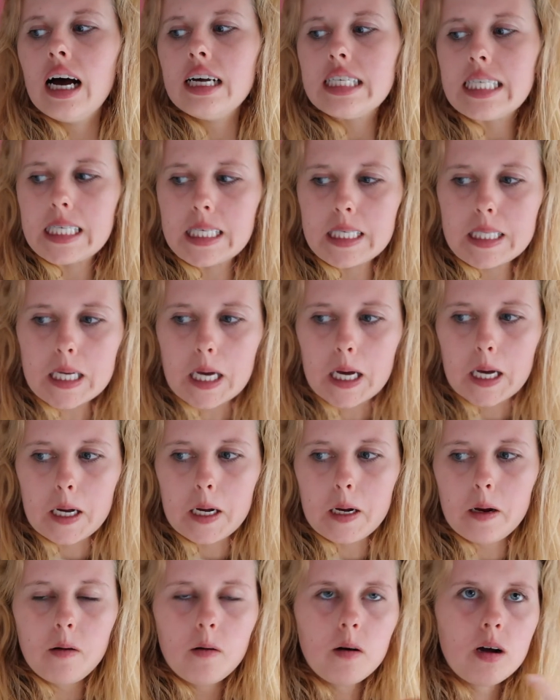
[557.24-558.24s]

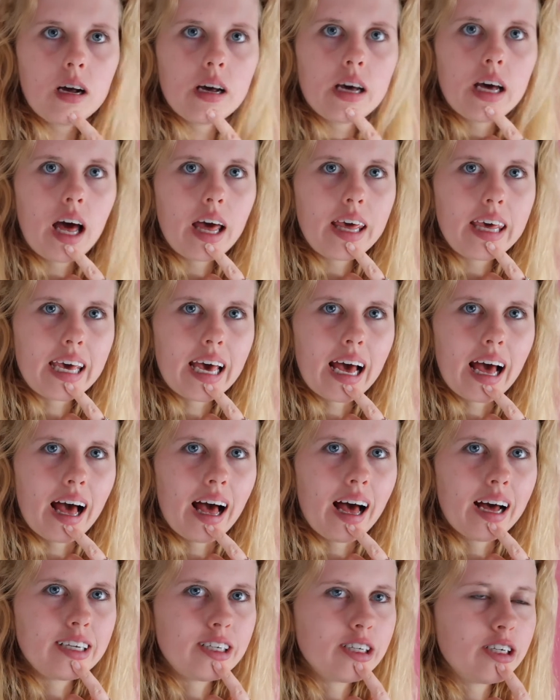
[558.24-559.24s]
So
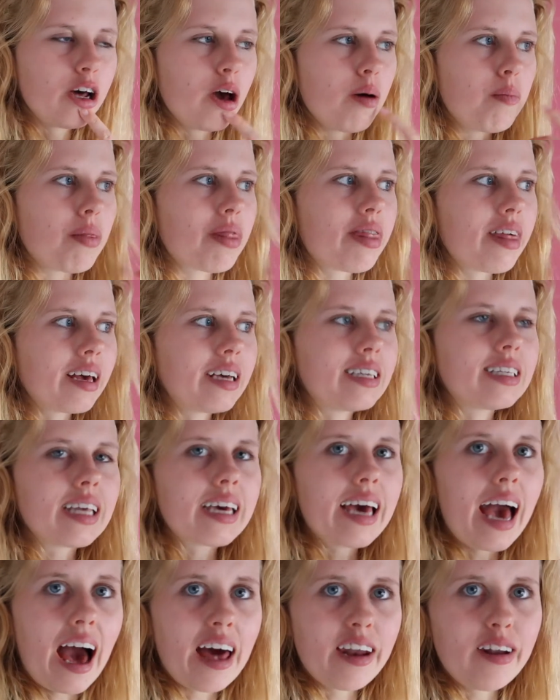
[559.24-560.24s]
yeah, I don't know. But the thing is the
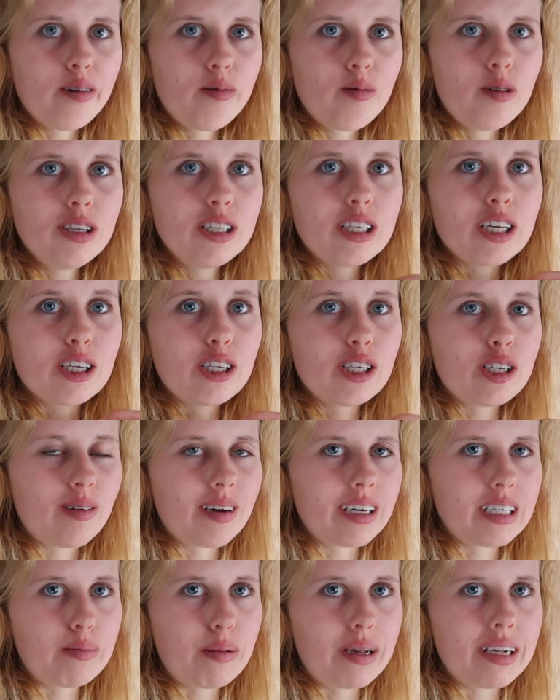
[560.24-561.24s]
Canon ones are so
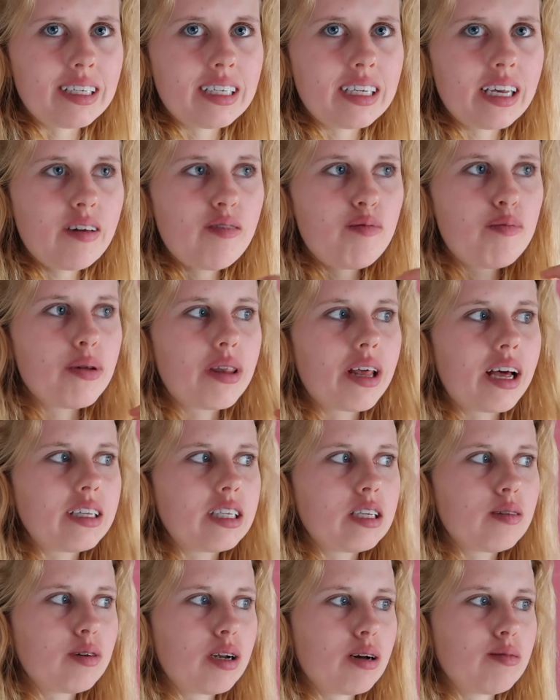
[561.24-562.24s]
expensive, but then
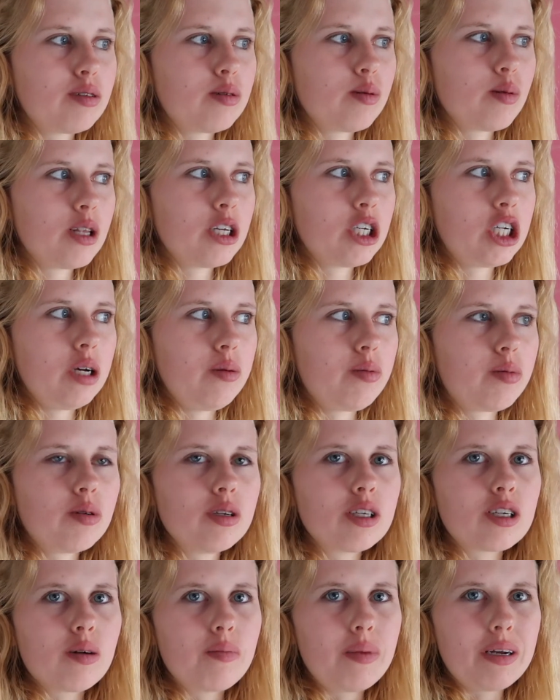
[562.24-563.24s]
sometimes some of the cheaper
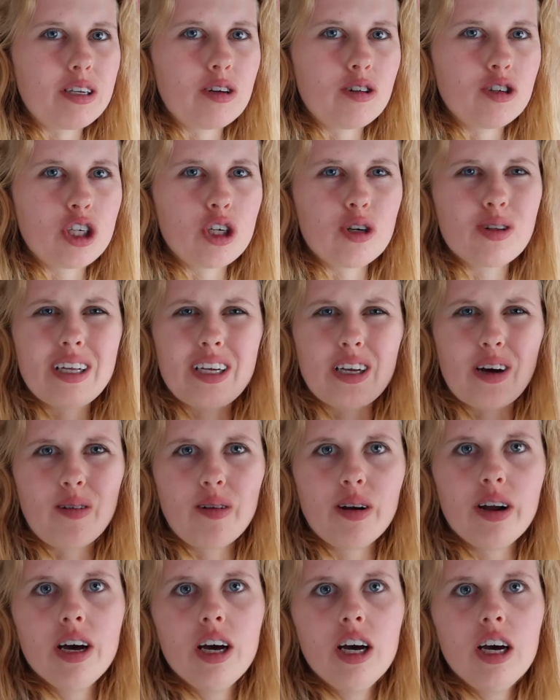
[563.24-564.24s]
ones are a bit dodgy or they
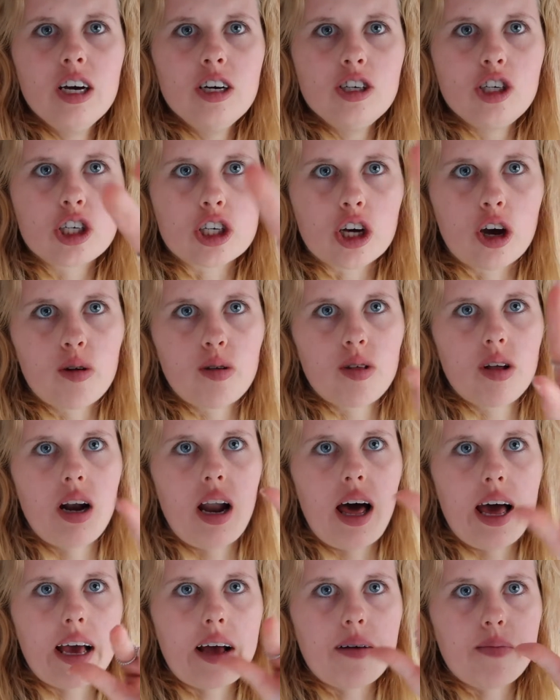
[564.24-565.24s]
don't show the
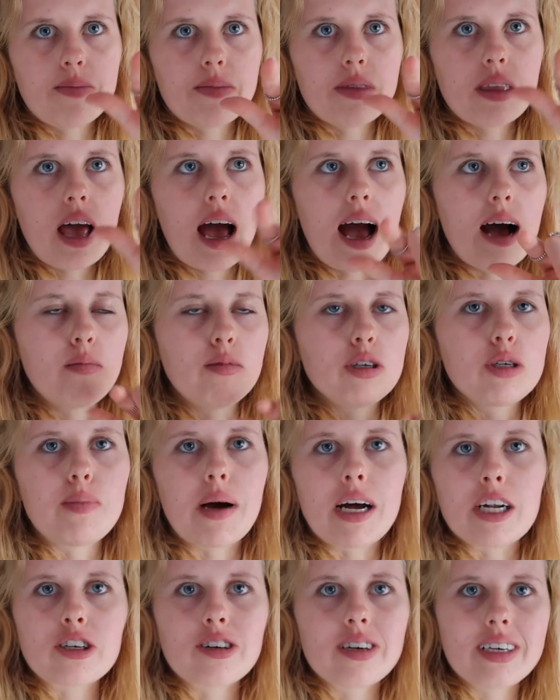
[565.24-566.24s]
like how much
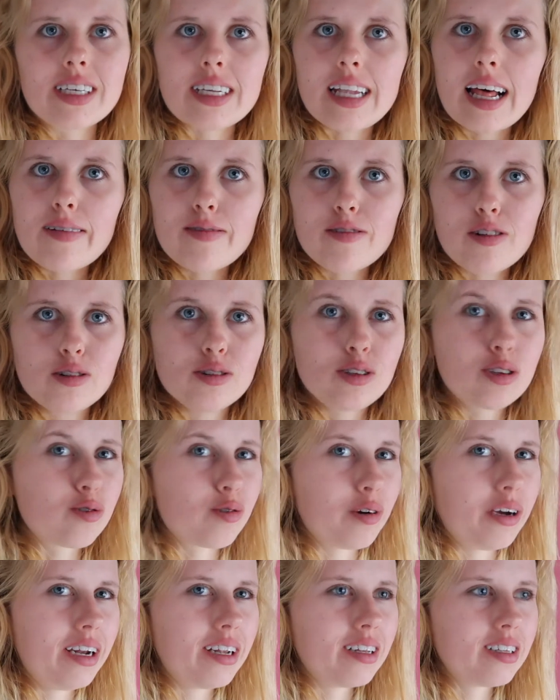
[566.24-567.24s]
battery is left on
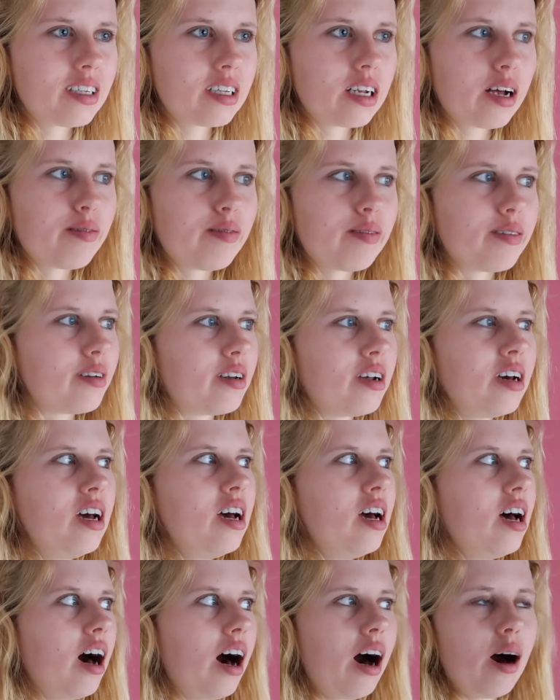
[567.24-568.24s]
screen and stuff and
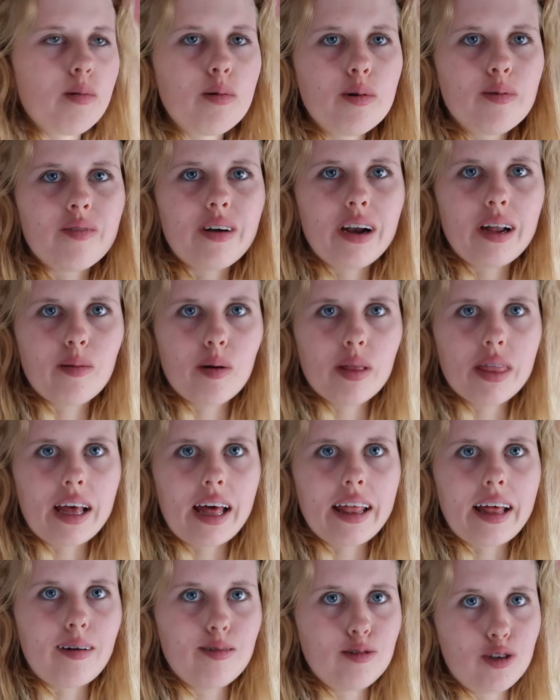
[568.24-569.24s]
I wouldn't really want
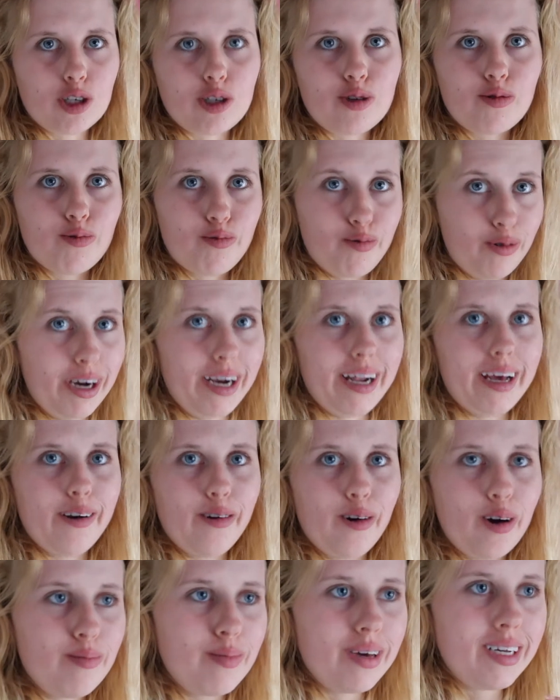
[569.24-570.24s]
that. That would just really
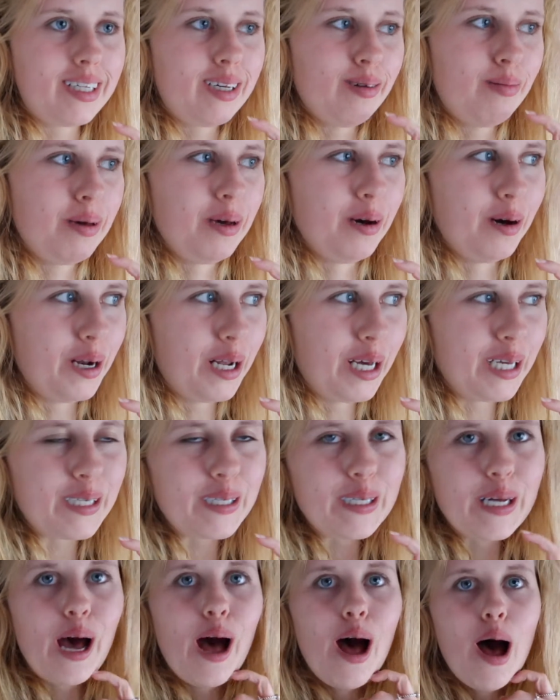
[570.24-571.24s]
annoy me, to be honest.